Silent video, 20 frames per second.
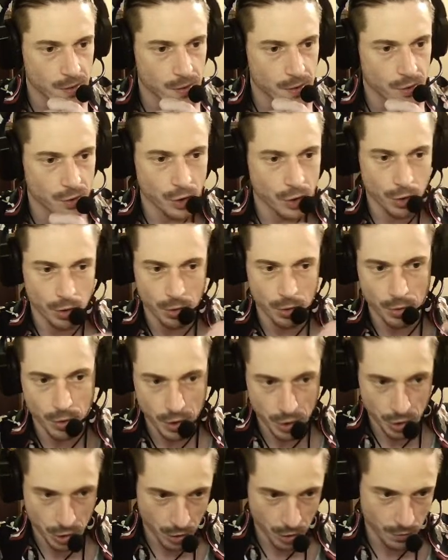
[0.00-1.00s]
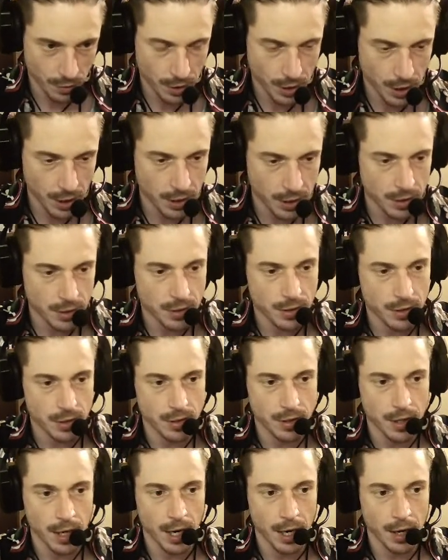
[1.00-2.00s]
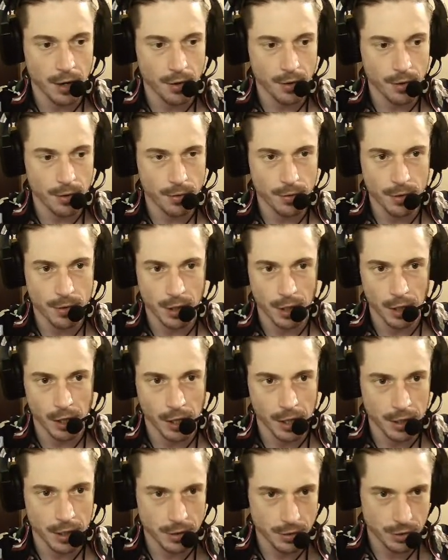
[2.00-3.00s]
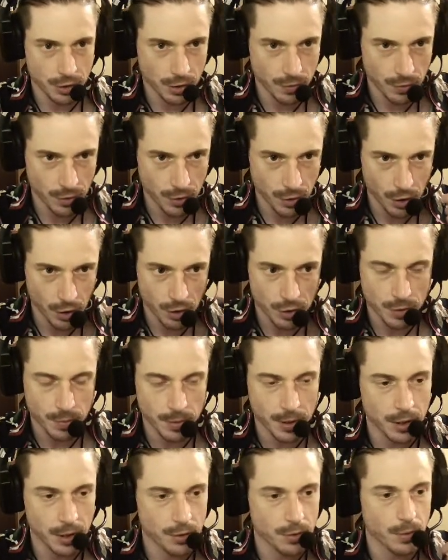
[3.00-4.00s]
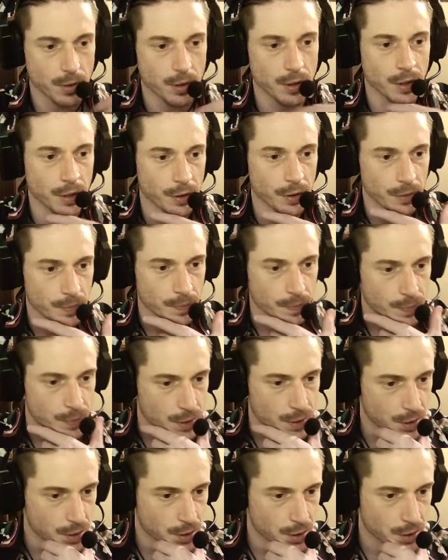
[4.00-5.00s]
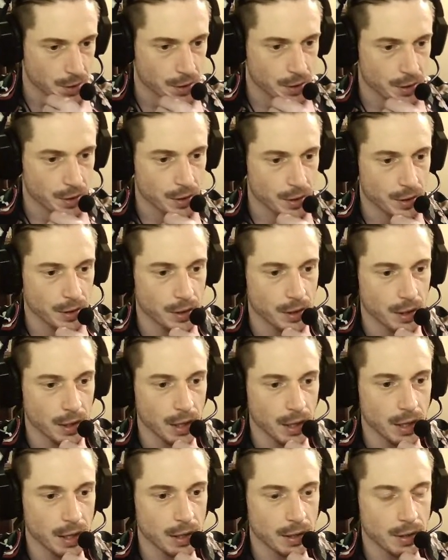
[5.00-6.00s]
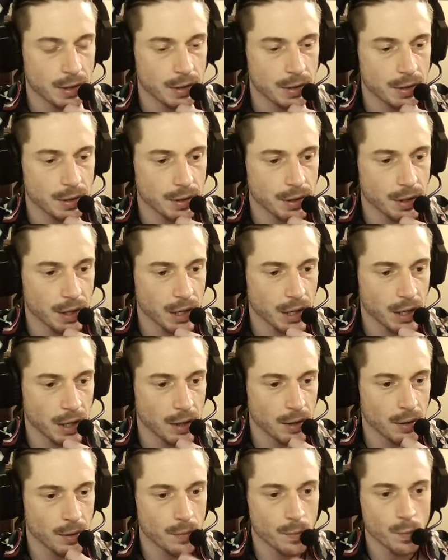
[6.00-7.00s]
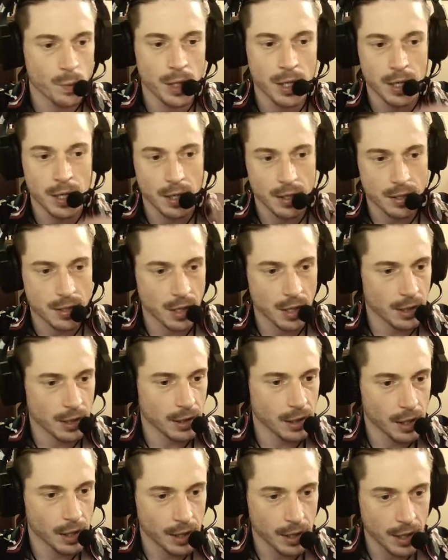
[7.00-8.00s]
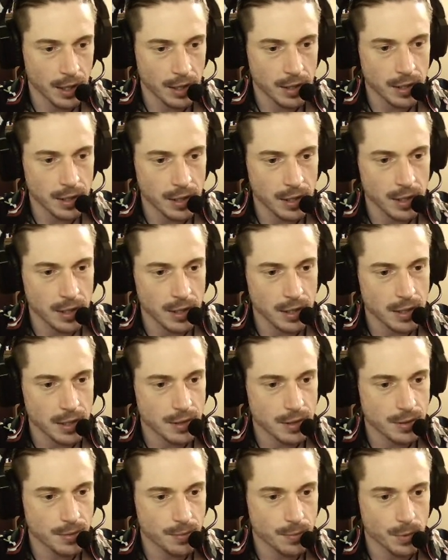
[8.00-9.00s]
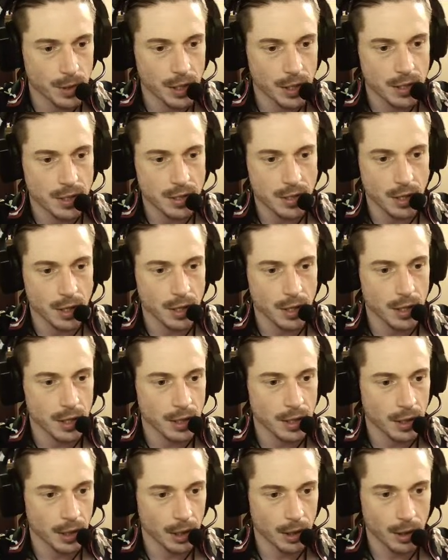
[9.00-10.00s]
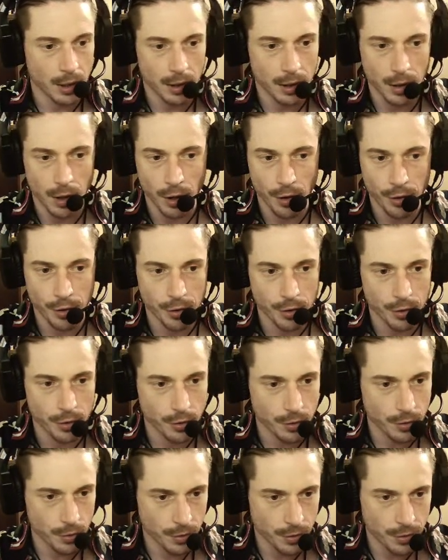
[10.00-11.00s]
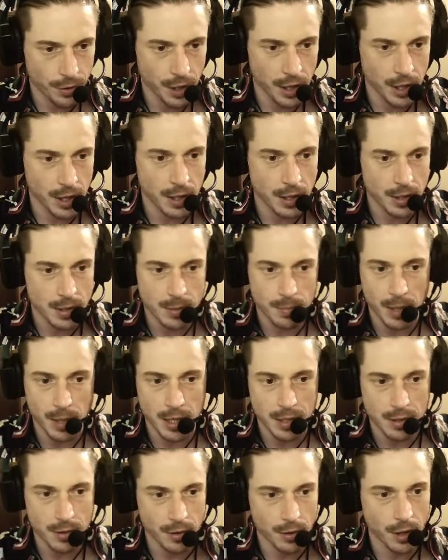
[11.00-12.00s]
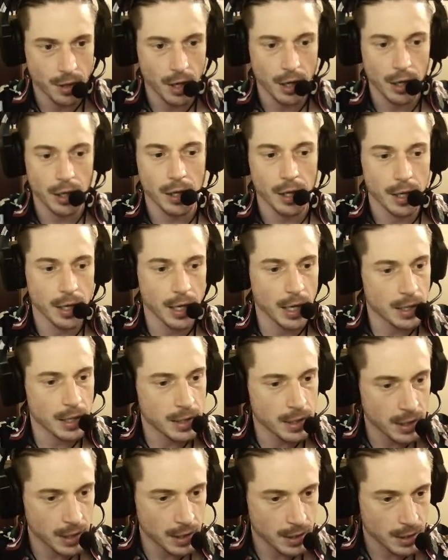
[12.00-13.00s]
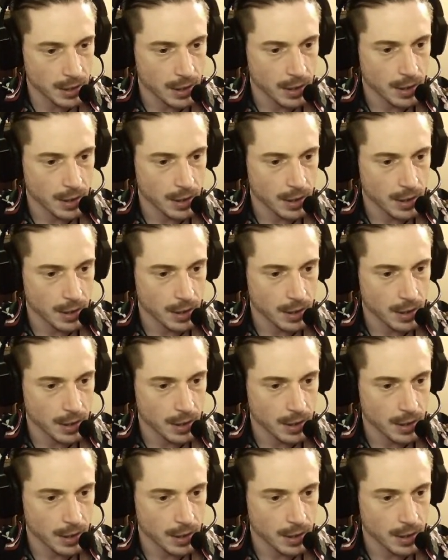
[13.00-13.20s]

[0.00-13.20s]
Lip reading: to the server that is. Now the client and the server are speaking to one another. And then we assign client IDs. We assign like other things based on our client ID.